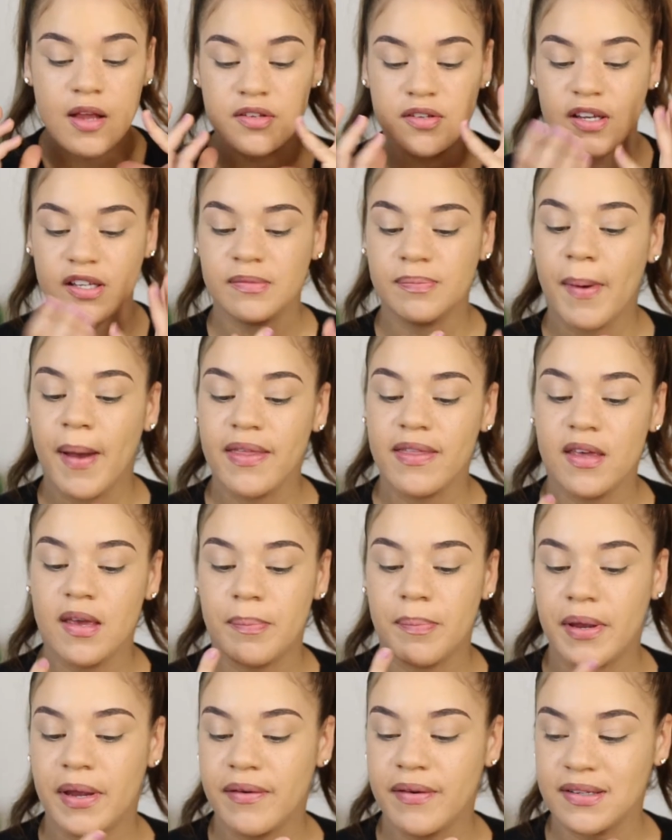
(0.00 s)
Just by the
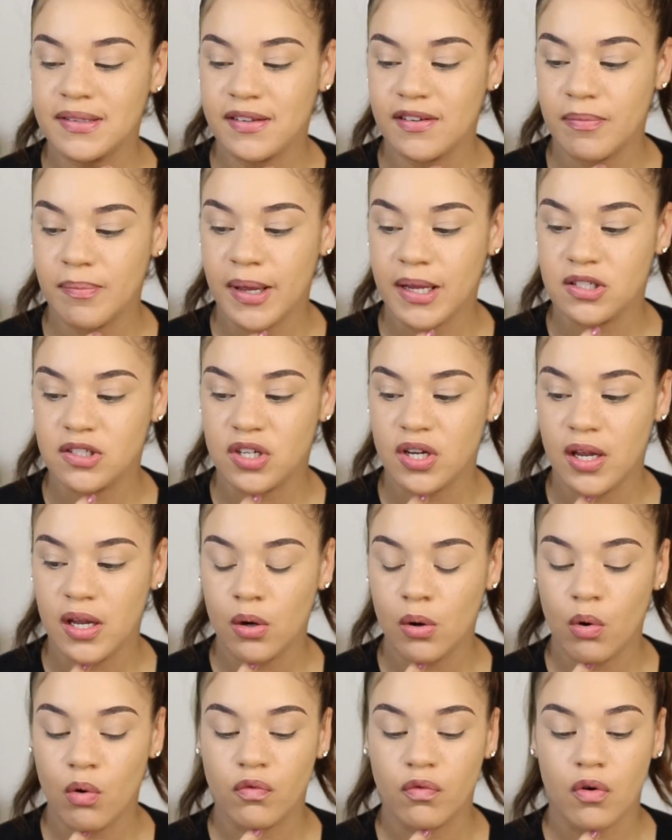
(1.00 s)
appearance of my
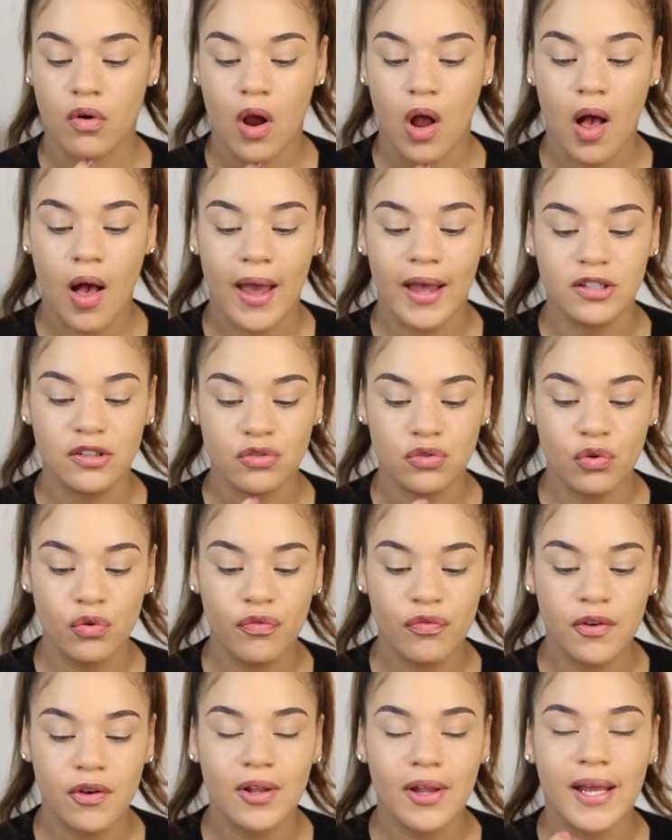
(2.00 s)
chin overall, I do
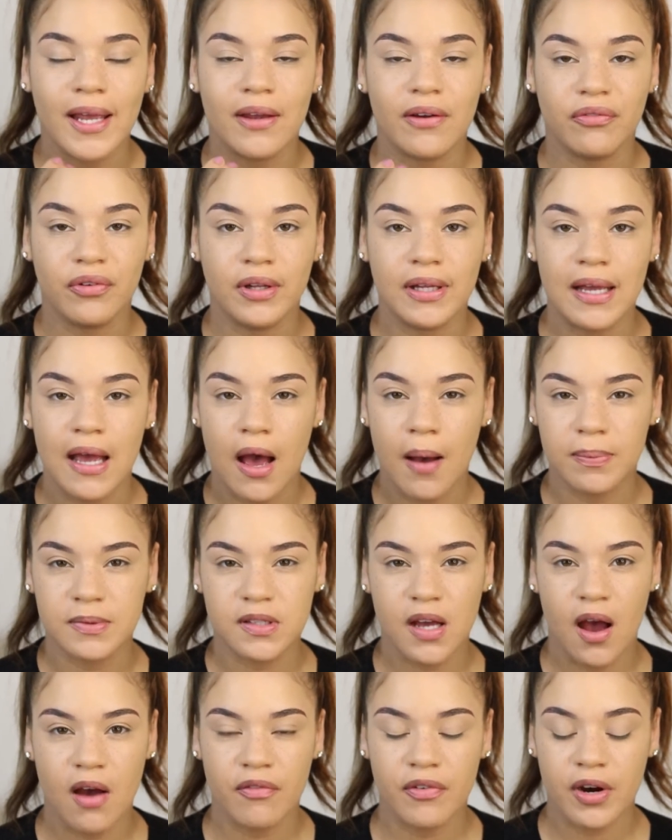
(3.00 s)
feel like it really
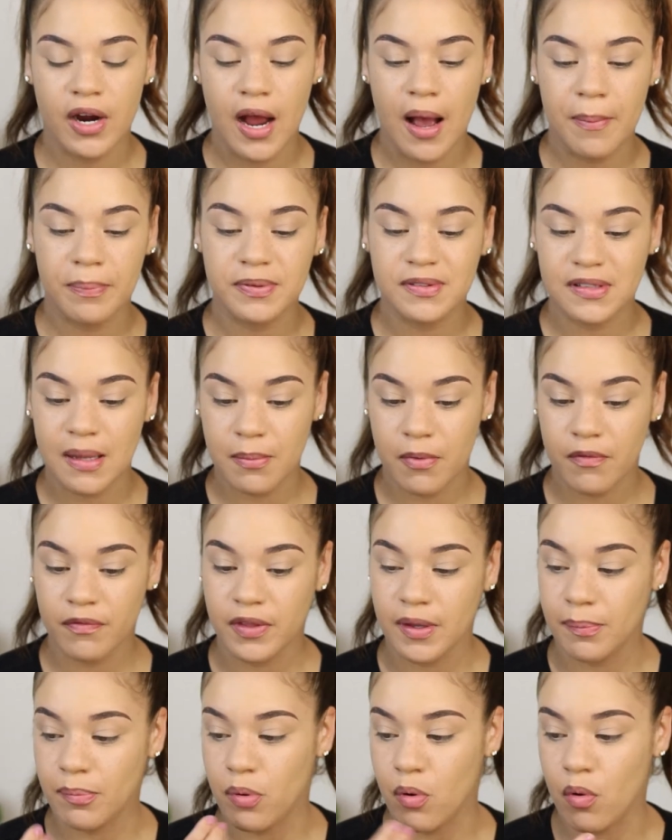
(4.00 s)
helped cover up some of
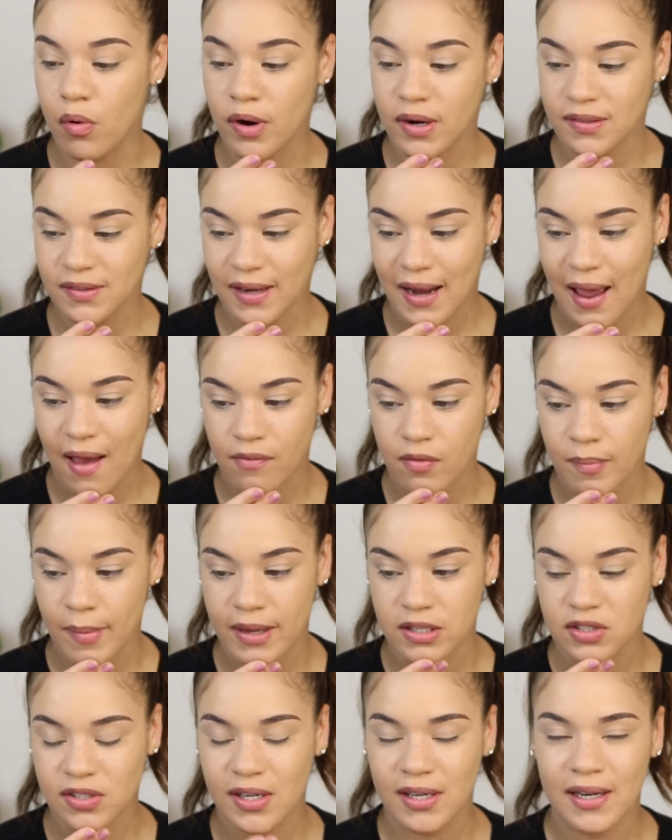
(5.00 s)
the pores that I have in
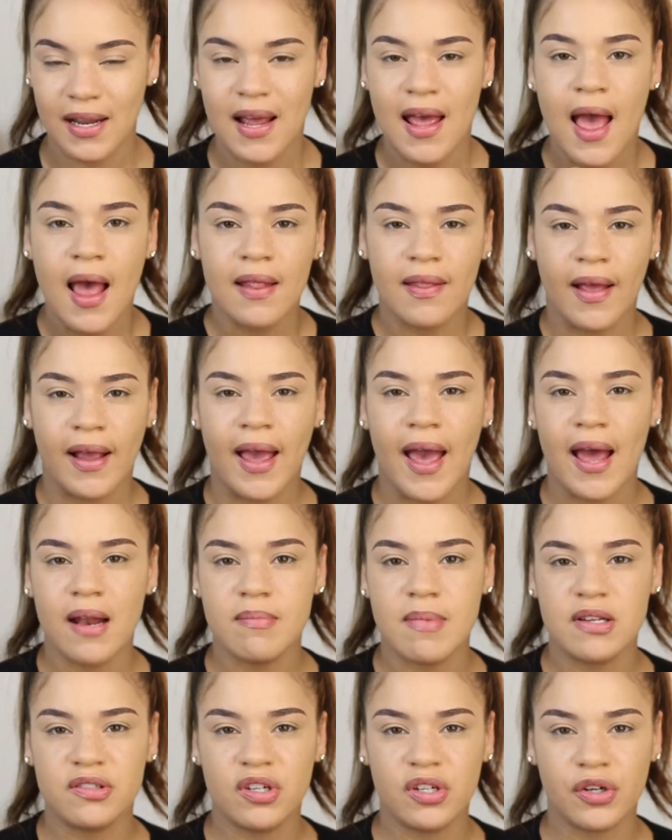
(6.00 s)
my chin. Like I
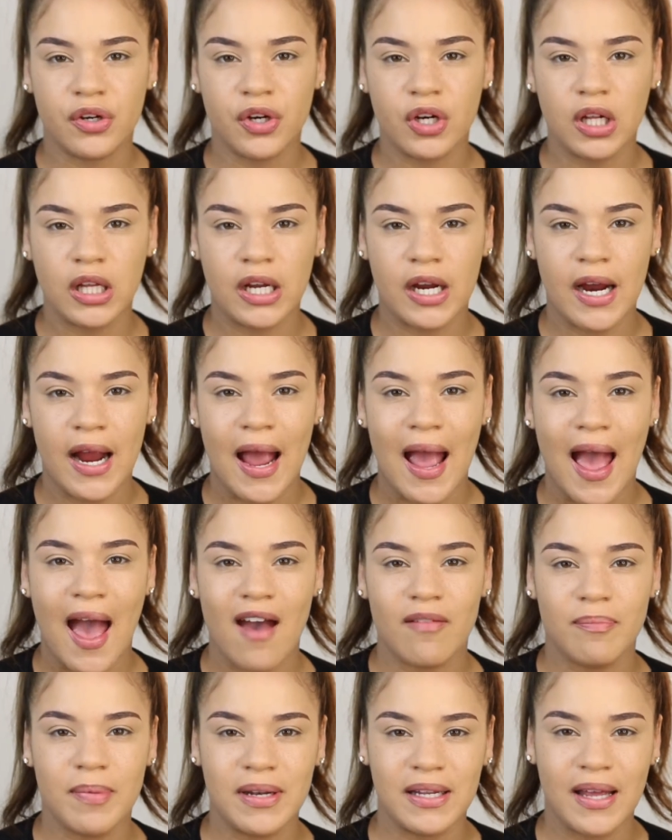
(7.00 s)
had mentioned earlier, I
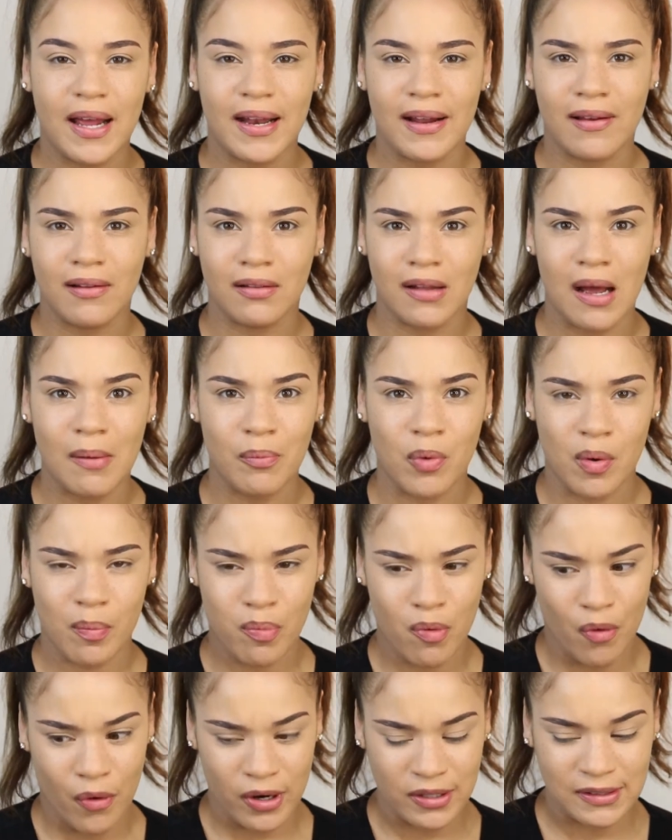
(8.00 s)
have been getting a lot more
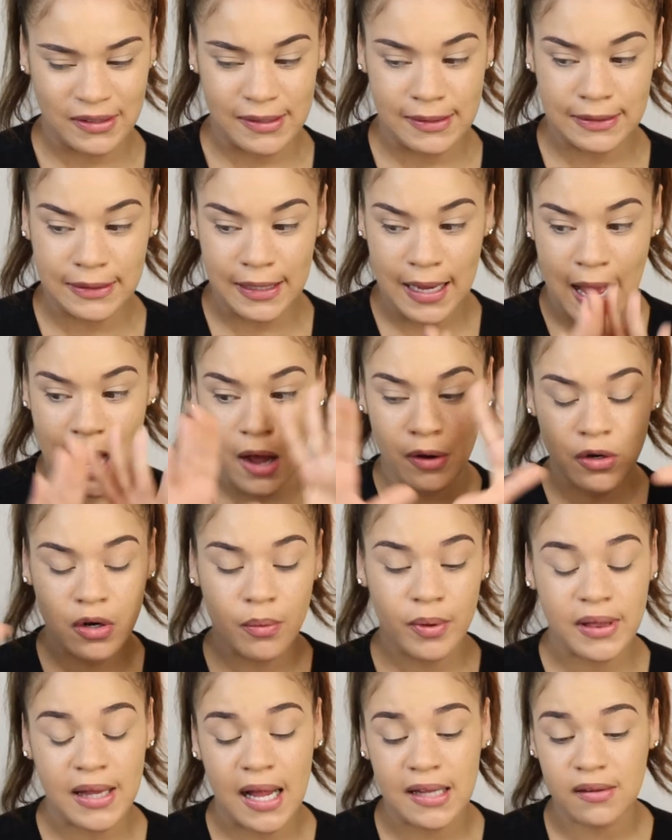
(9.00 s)
pores lately. I don't
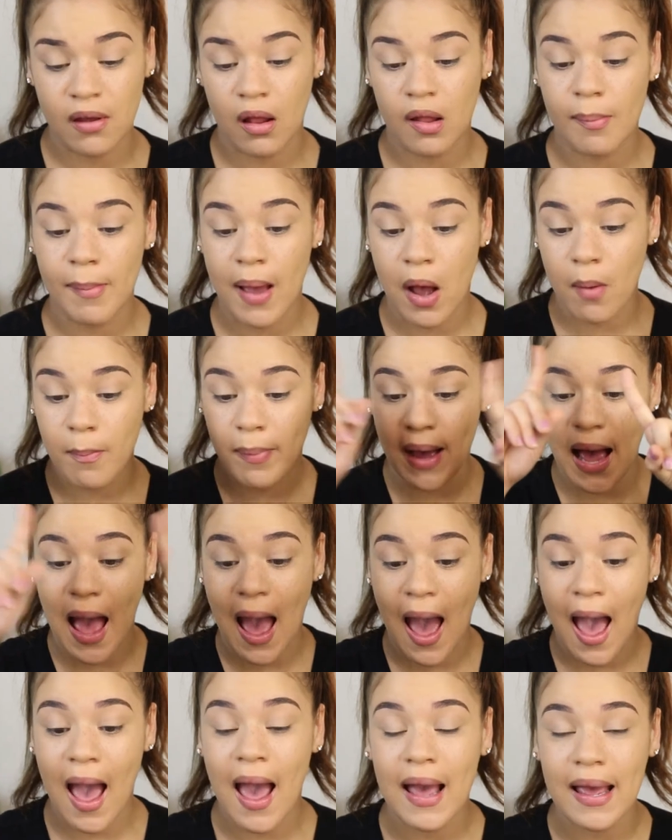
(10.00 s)
know what that's all about, but
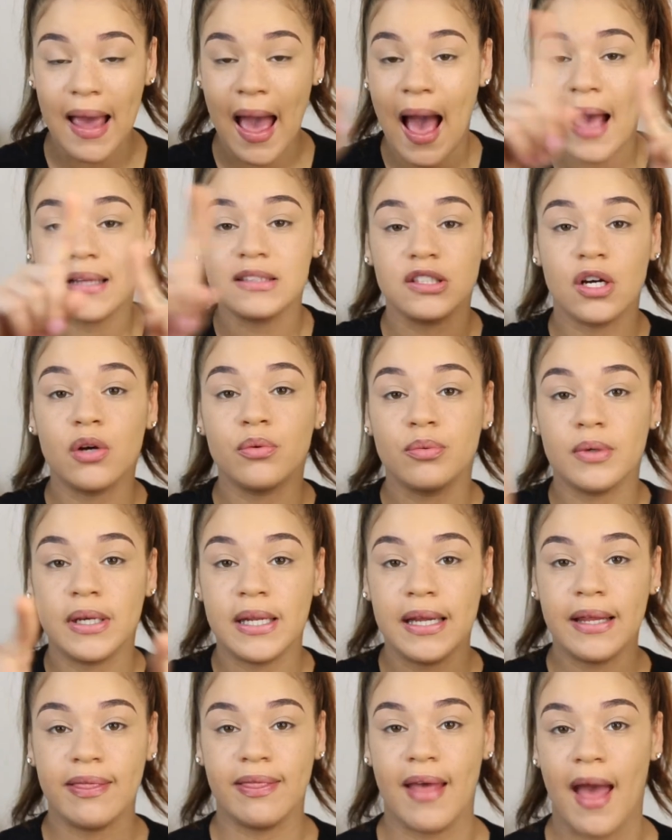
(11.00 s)
I don't
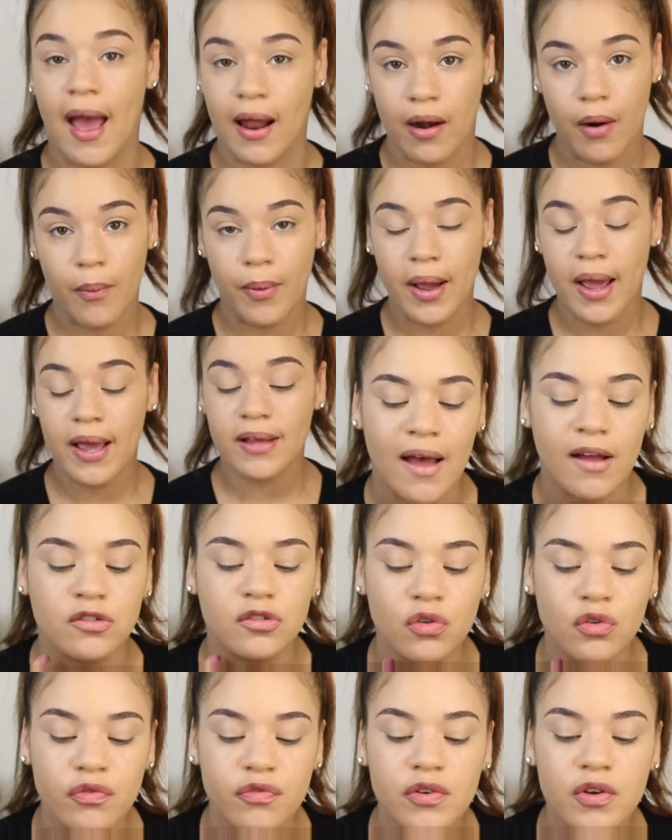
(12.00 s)
need that, okay? I
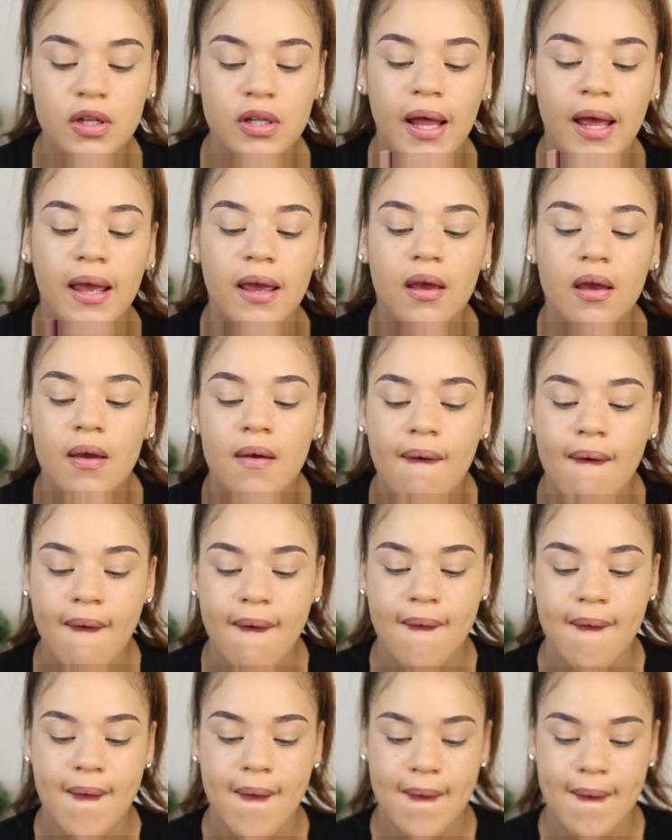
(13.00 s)
do feel like
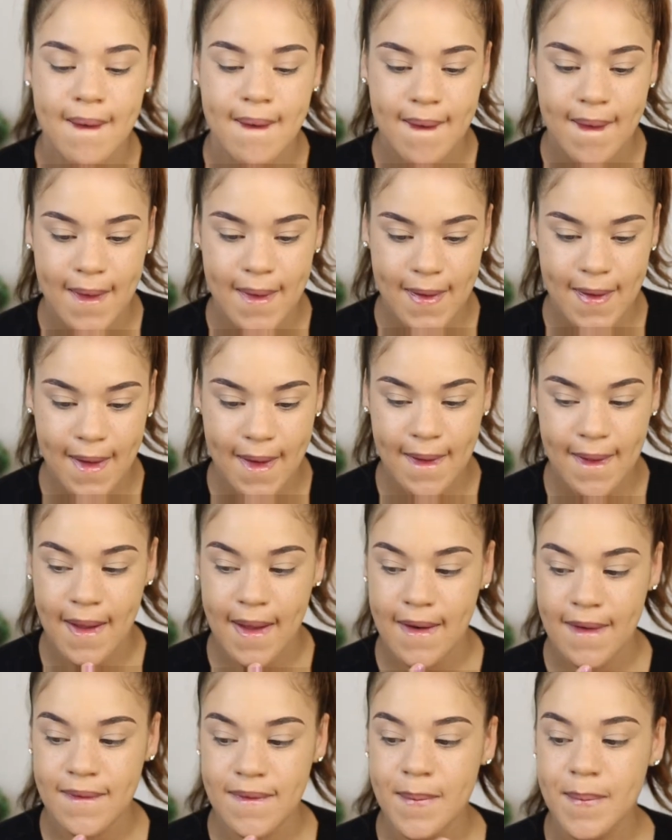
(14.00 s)
a
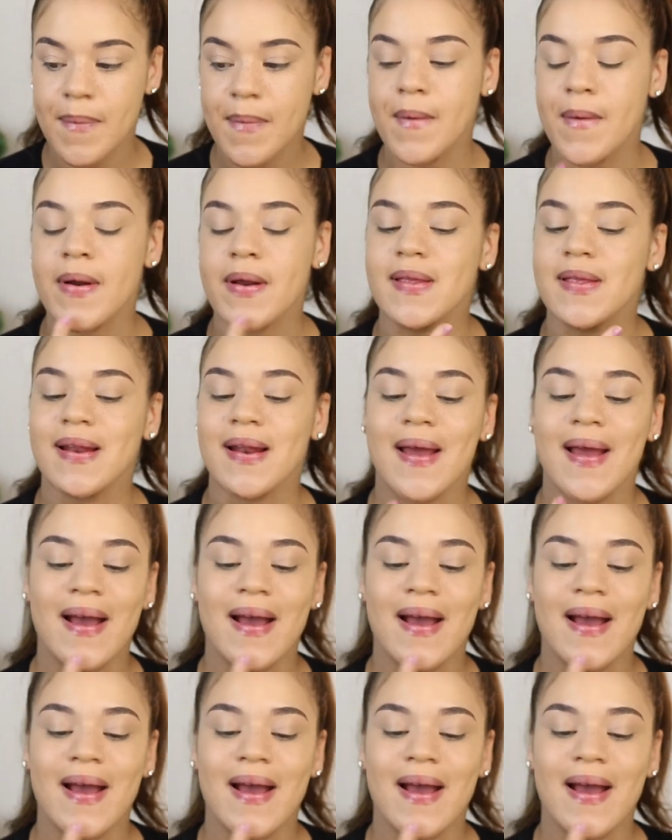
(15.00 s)
lot of the pores that I